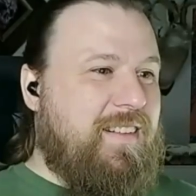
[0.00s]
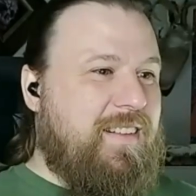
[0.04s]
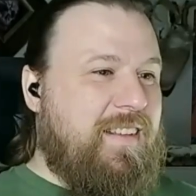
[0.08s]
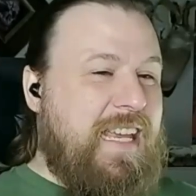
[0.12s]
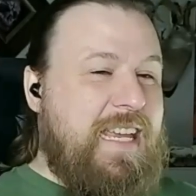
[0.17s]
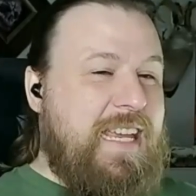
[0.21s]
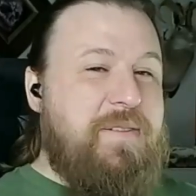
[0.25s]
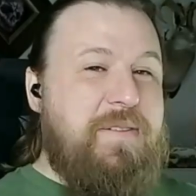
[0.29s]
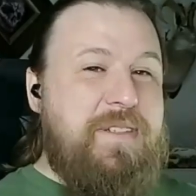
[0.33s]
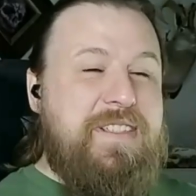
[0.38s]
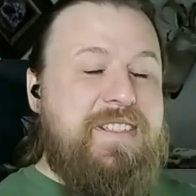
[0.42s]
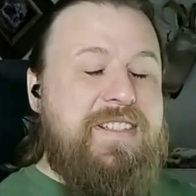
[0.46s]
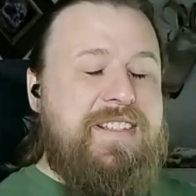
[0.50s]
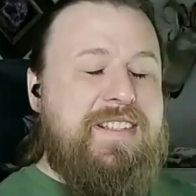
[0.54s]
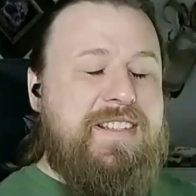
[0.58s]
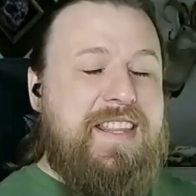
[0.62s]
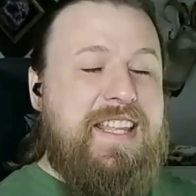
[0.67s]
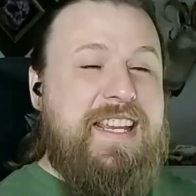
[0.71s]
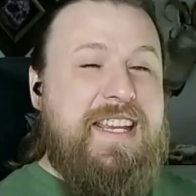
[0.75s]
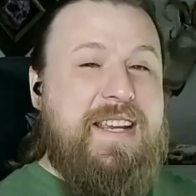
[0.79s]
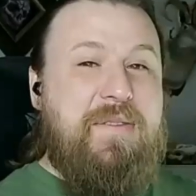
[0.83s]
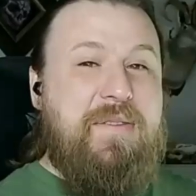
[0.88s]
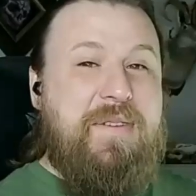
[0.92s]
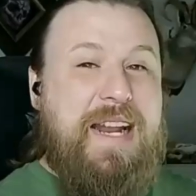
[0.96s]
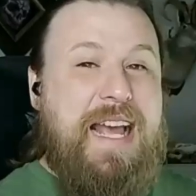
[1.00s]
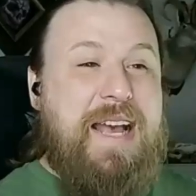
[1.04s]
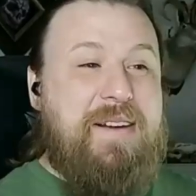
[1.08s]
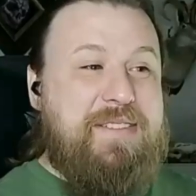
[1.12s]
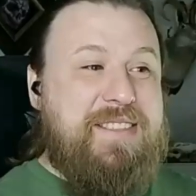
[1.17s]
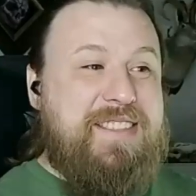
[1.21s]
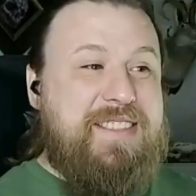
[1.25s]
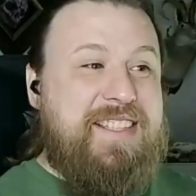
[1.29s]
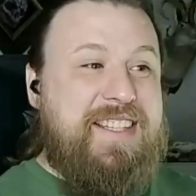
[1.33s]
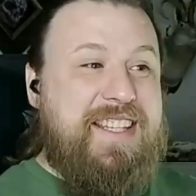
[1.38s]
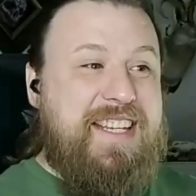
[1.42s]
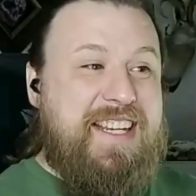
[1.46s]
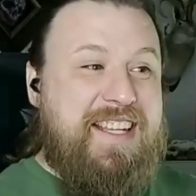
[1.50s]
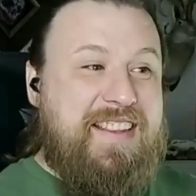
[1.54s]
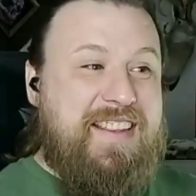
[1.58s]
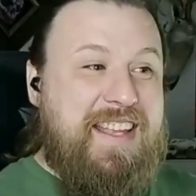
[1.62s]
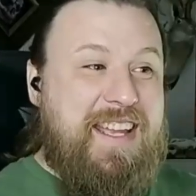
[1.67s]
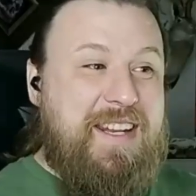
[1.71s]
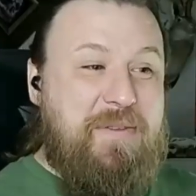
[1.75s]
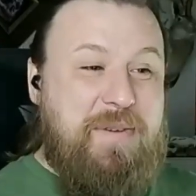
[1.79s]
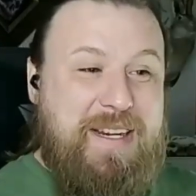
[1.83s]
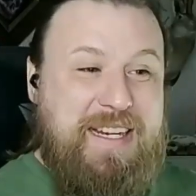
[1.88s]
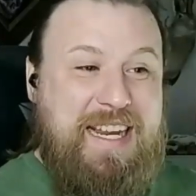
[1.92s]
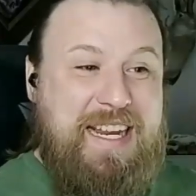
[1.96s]
He was thinking what I was thinking.
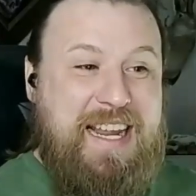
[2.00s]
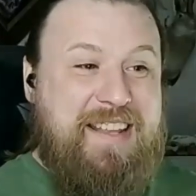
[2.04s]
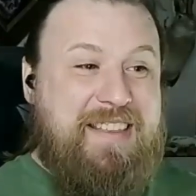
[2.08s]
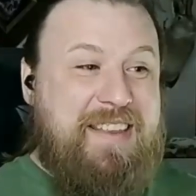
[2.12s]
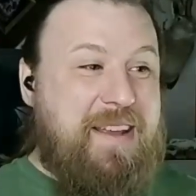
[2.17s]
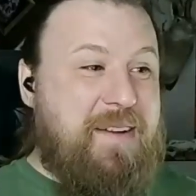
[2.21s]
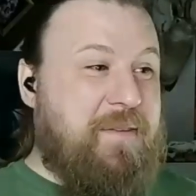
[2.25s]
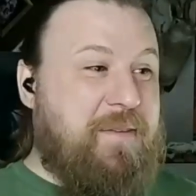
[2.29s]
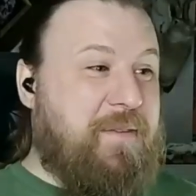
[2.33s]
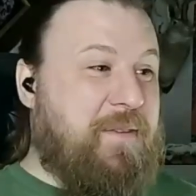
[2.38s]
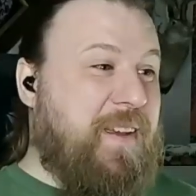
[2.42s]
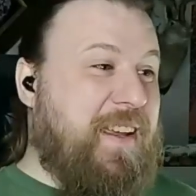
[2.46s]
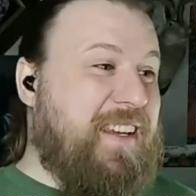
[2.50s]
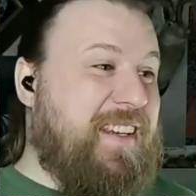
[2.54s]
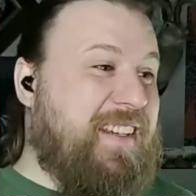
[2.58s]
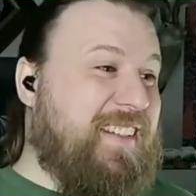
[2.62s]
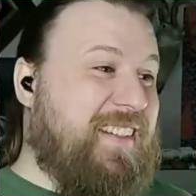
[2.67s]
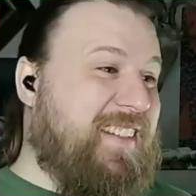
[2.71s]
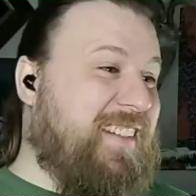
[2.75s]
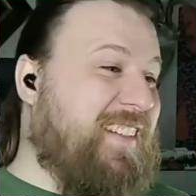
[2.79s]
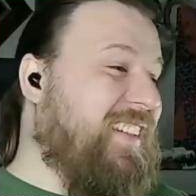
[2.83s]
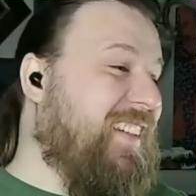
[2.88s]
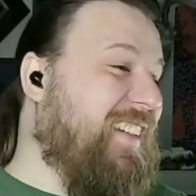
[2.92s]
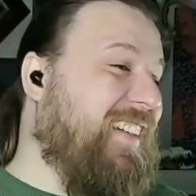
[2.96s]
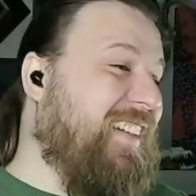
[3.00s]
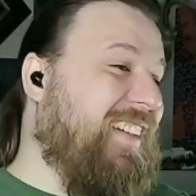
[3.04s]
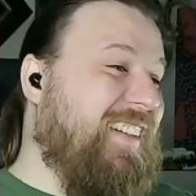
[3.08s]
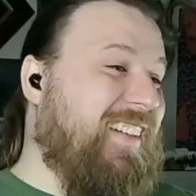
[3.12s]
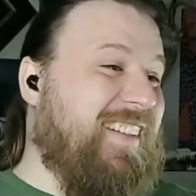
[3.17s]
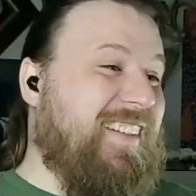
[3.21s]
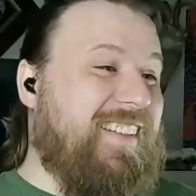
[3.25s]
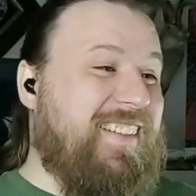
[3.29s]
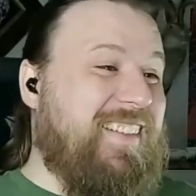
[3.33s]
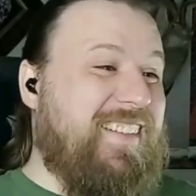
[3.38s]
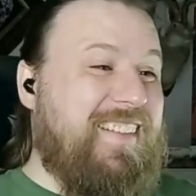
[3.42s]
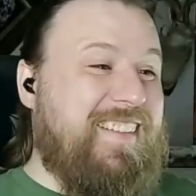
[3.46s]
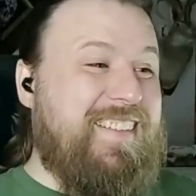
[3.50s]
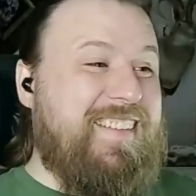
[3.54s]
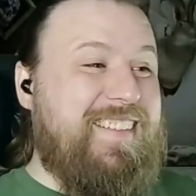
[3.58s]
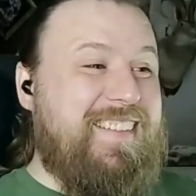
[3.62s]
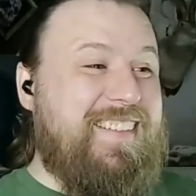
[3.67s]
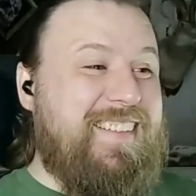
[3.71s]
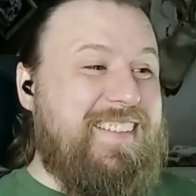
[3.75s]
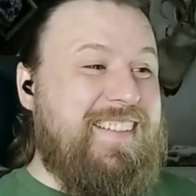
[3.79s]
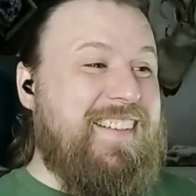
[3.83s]
That's why he had that face. Um,